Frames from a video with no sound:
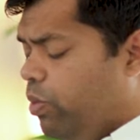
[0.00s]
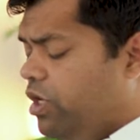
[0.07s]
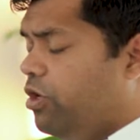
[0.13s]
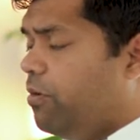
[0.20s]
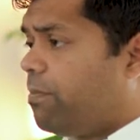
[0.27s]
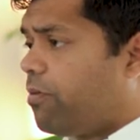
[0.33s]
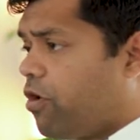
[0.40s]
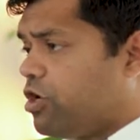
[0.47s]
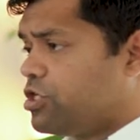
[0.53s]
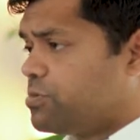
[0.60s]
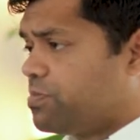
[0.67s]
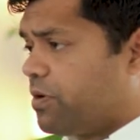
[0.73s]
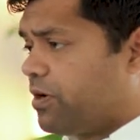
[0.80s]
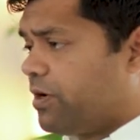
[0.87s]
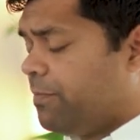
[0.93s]
will you
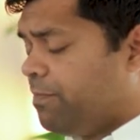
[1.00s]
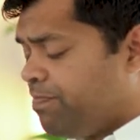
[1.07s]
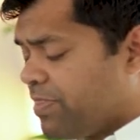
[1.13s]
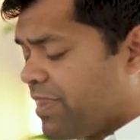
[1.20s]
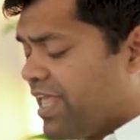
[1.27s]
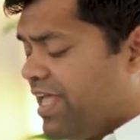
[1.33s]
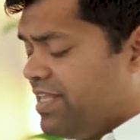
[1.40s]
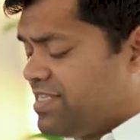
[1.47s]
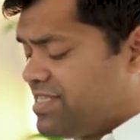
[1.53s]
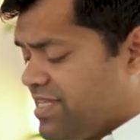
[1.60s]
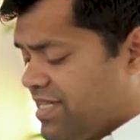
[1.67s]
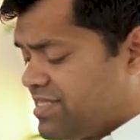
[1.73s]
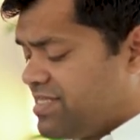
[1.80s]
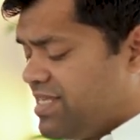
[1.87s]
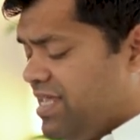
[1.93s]
prosper and
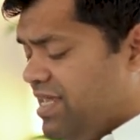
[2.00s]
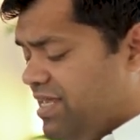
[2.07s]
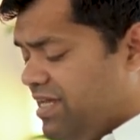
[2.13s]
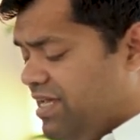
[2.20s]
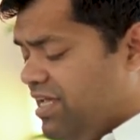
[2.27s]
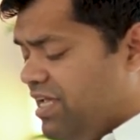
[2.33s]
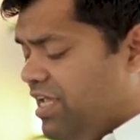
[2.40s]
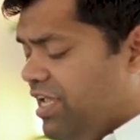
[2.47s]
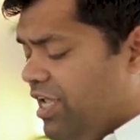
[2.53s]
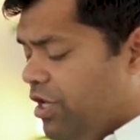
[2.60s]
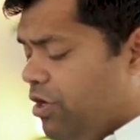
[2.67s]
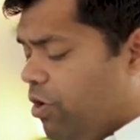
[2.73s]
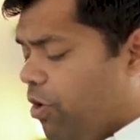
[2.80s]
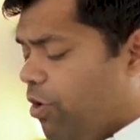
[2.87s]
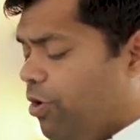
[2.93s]
succeed
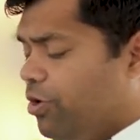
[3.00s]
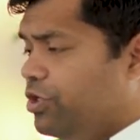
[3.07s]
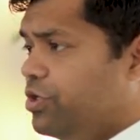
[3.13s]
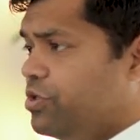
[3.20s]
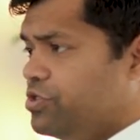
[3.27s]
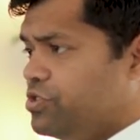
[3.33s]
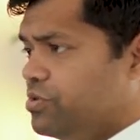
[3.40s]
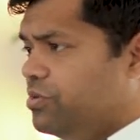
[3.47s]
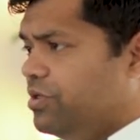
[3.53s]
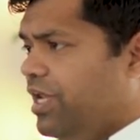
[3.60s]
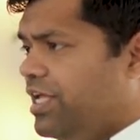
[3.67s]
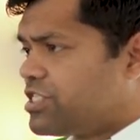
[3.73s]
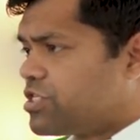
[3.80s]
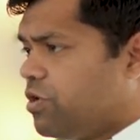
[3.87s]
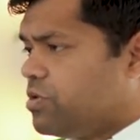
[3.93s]
in all you do.
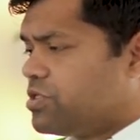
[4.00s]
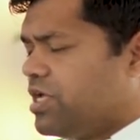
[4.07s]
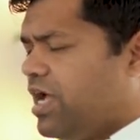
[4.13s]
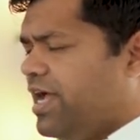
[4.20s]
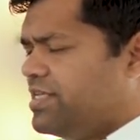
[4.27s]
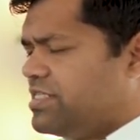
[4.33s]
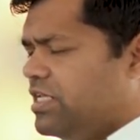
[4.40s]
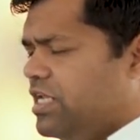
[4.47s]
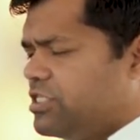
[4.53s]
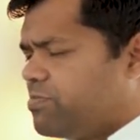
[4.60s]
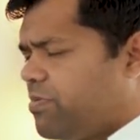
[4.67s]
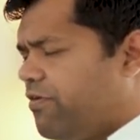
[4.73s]
Let's close our eyes and let's